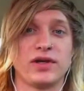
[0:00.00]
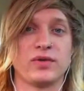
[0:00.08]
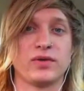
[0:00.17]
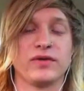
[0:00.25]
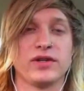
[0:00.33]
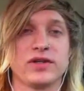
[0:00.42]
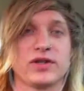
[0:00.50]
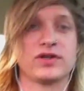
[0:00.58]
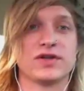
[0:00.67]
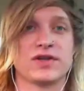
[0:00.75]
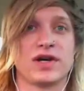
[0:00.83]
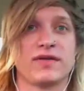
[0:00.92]
Vision just
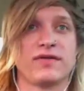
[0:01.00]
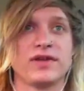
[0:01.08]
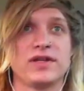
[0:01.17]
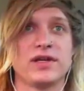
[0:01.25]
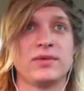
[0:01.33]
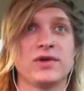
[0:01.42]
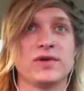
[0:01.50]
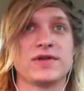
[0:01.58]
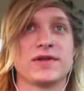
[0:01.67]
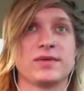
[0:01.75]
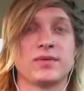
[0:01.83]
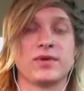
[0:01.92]
off the demos
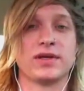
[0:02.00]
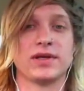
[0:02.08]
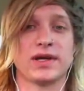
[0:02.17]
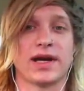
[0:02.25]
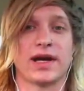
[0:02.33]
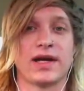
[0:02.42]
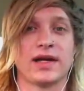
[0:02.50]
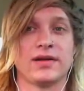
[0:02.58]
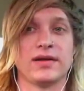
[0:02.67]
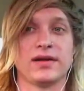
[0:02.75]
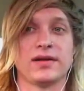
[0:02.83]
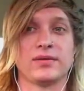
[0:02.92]
that we had, and
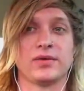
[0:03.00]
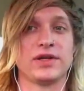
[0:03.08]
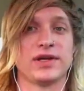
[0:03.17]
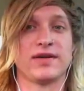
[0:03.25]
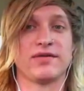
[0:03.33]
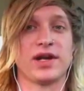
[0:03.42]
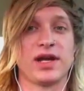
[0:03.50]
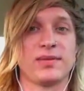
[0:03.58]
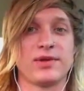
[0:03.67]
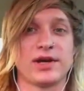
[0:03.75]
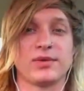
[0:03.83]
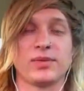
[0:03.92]
we didn't have a name
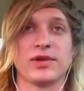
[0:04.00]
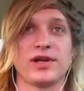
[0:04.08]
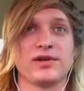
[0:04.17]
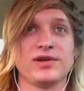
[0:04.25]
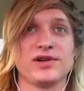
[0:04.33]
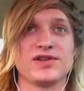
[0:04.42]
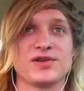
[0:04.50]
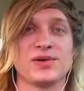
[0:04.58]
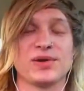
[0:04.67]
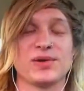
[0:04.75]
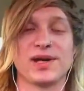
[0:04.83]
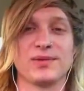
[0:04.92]
yet. We played under a
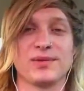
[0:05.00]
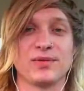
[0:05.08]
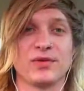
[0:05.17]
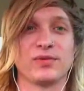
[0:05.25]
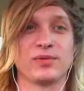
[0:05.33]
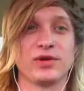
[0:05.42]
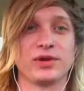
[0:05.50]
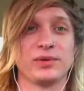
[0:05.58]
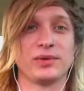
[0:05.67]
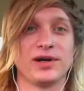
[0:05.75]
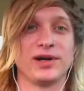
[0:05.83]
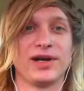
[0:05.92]
pseudonym. It was really
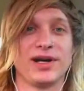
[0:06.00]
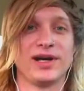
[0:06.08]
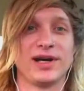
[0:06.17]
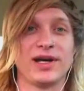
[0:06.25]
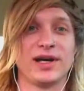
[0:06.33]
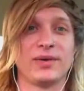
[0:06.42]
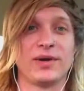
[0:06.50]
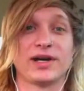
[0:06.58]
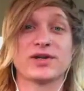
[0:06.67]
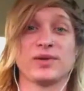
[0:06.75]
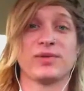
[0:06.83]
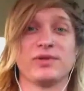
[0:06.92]
weird. We actually
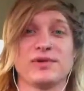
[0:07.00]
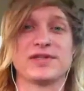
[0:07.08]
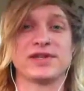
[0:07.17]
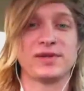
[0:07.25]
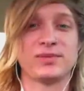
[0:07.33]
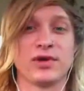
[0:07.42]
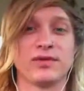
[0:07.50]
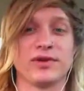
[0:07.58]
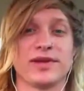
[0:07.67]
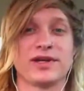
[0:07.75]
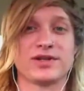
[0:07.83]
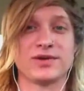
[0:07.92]
played with Sleepwave on
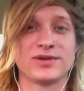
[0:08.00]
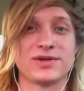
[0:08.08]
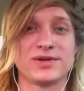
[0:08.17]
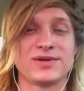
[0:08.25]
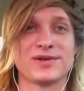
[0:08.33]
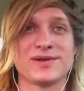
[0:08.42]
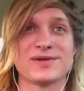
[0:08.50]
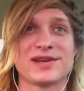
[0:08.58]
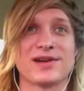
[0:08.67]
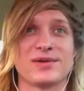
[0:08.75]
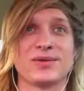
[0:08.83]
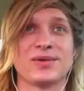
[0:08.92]
that show too, so that was kind of
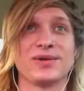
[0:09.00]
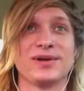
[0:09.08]
cool.